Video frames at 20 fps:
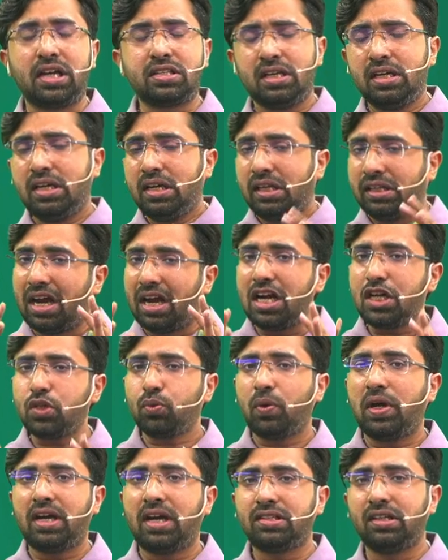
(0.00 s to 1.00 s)
That's why,
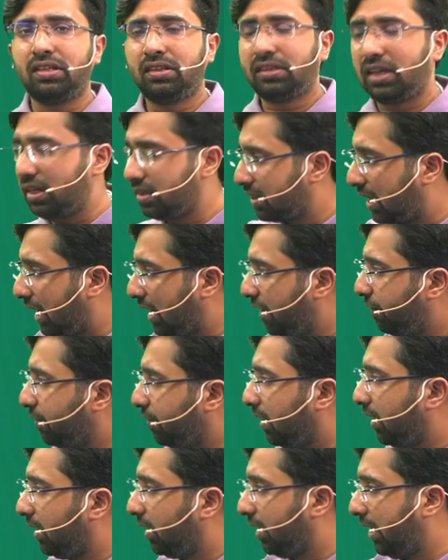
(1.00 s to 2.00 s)
guys, in this live,
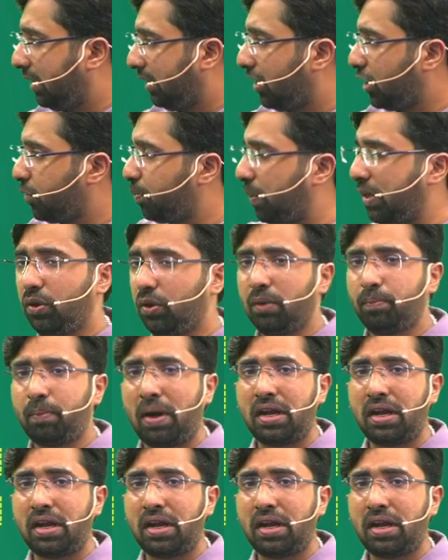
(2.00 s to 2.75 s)
in this particular panel,